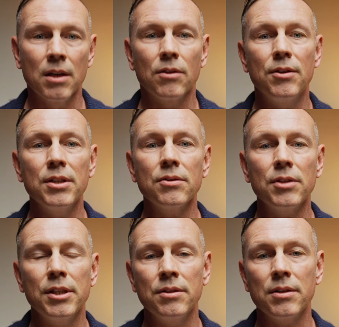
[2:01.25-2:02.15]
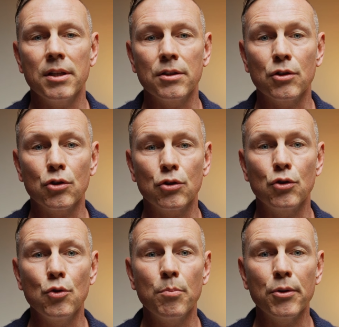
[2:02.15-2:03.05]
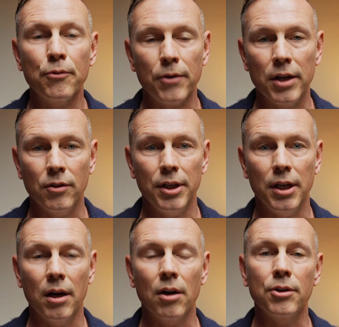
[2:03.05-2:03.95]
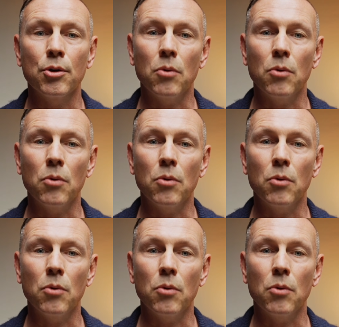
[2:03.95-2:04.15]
This lens is super friendly on your